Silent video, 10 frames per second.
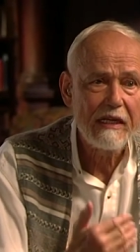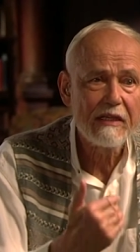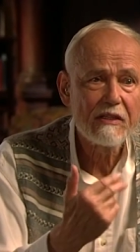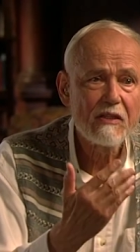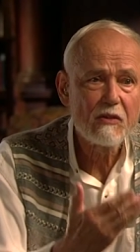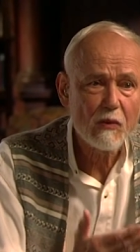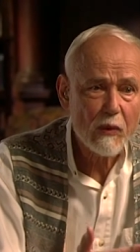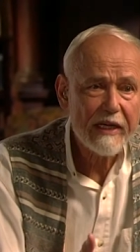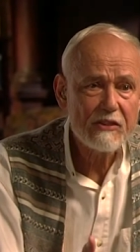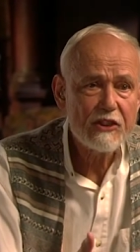in the
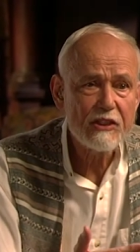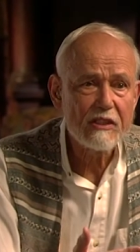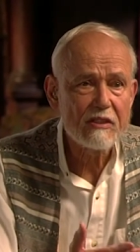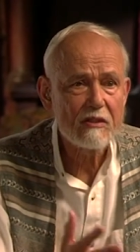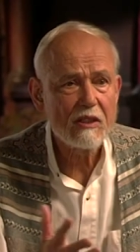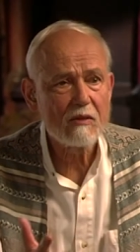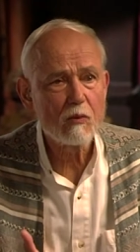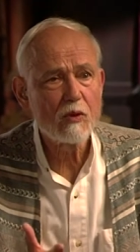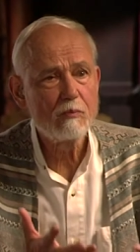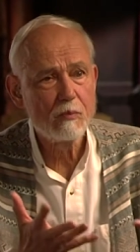direction that
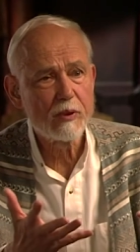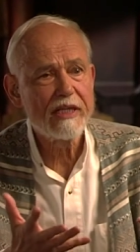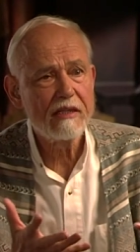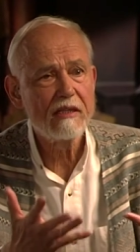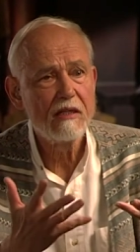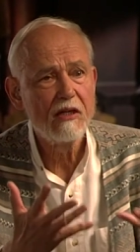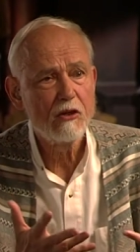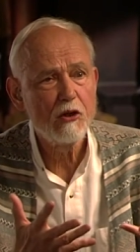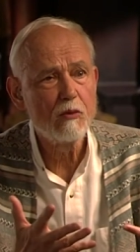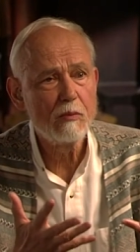would bring
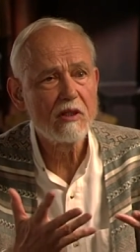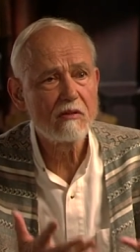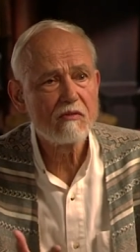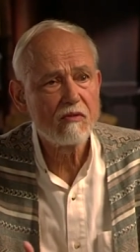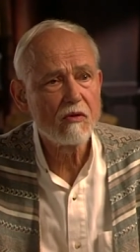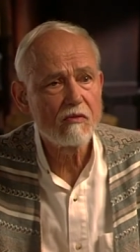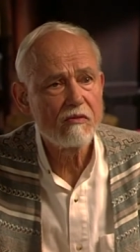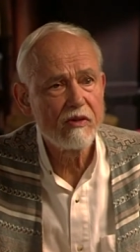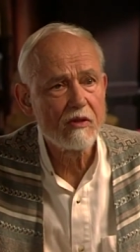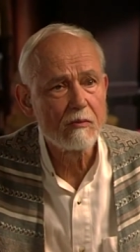human
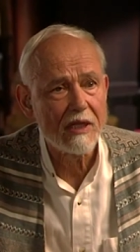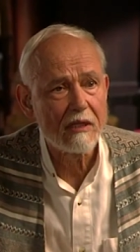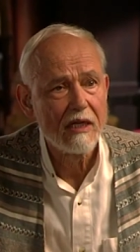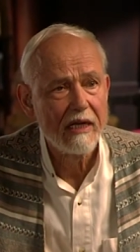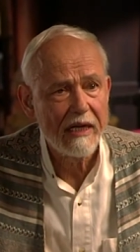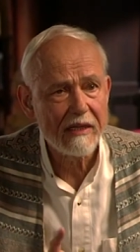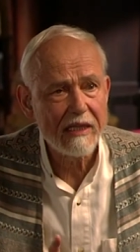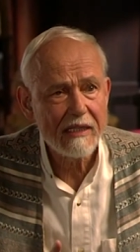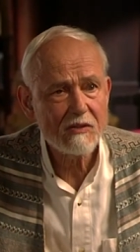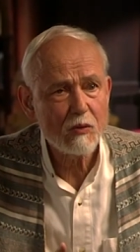fulfillment.
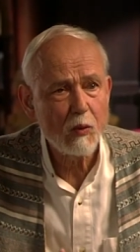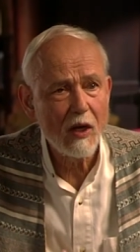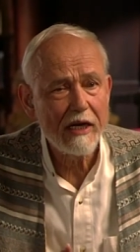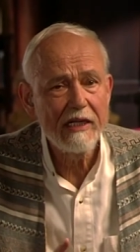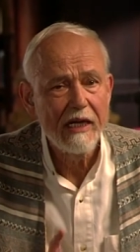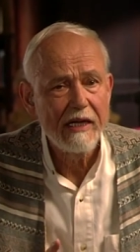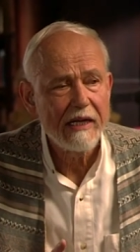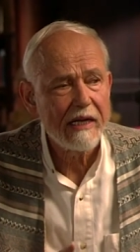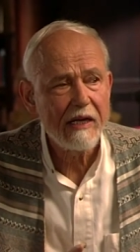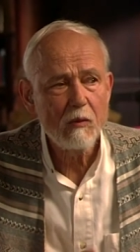And that's why
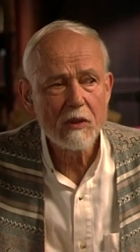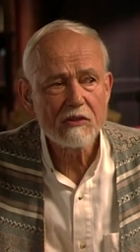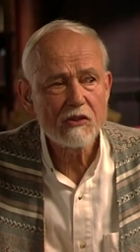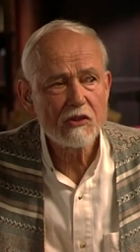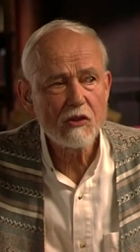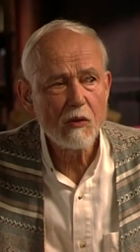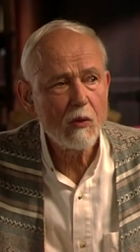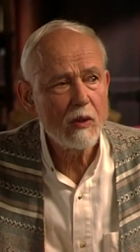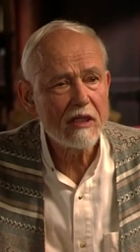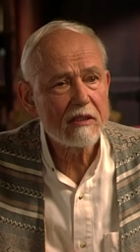he was
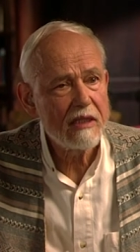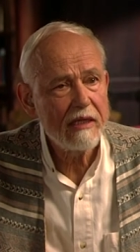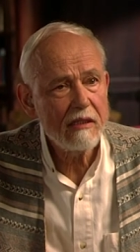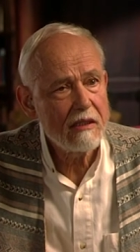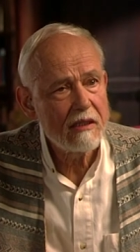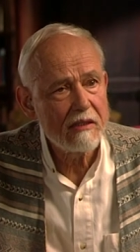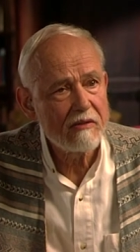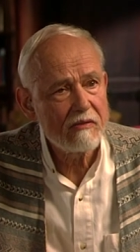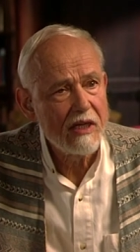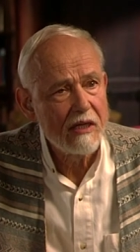so
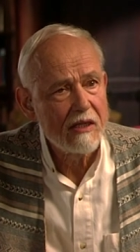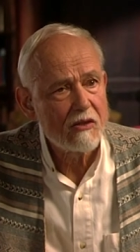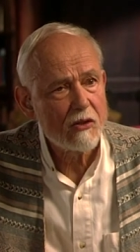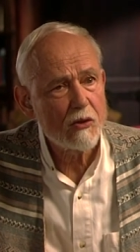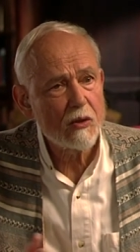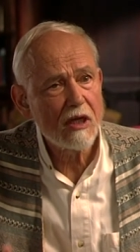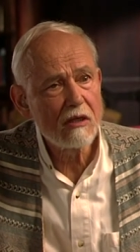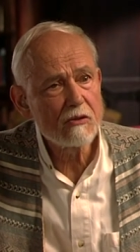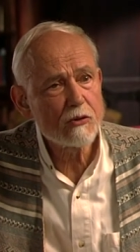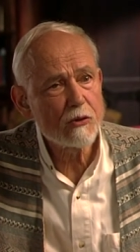attentive to
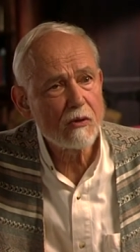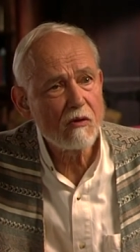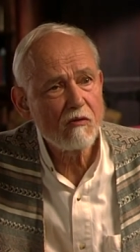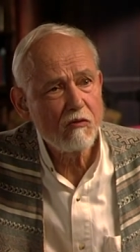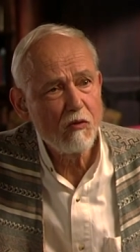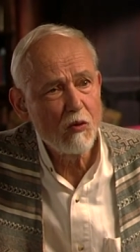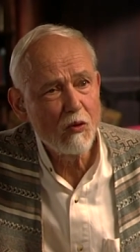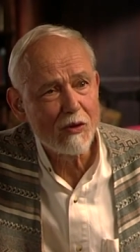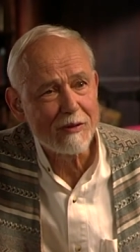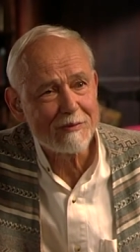cultural
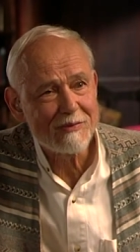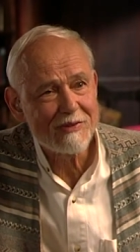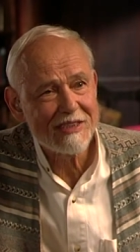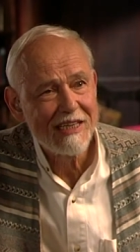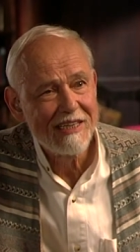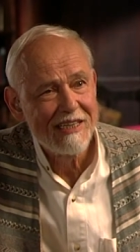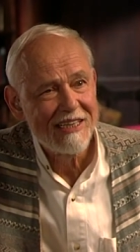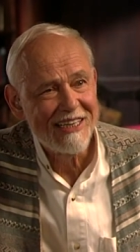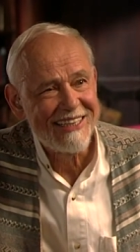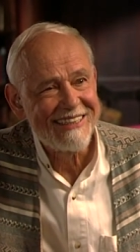forms.
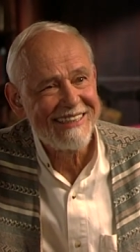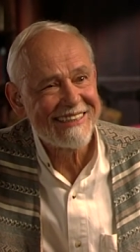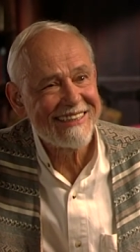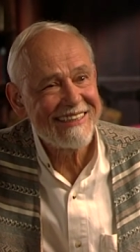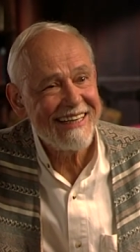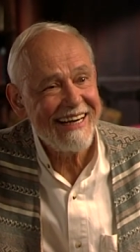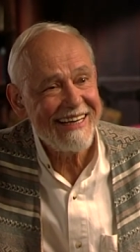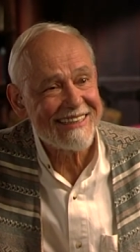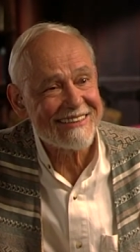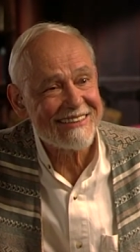The
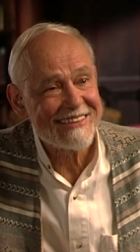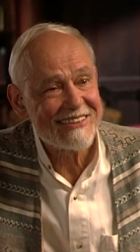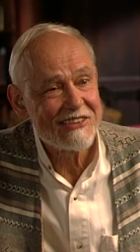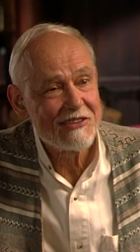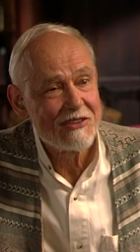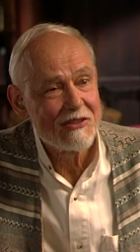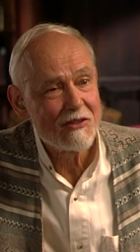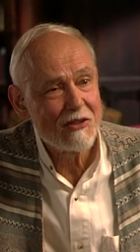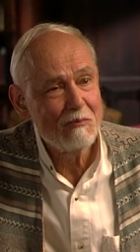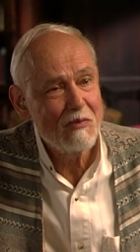dance,
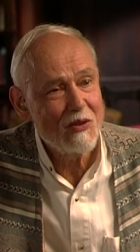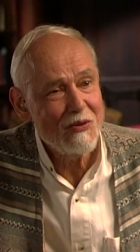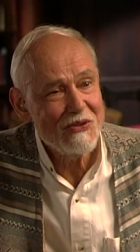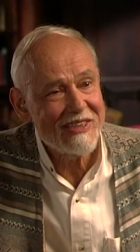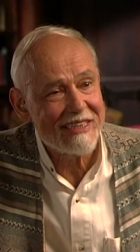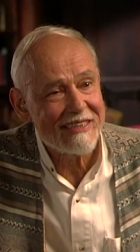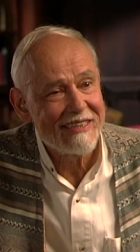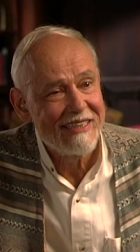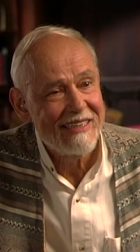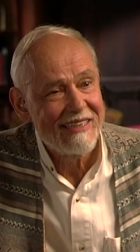the music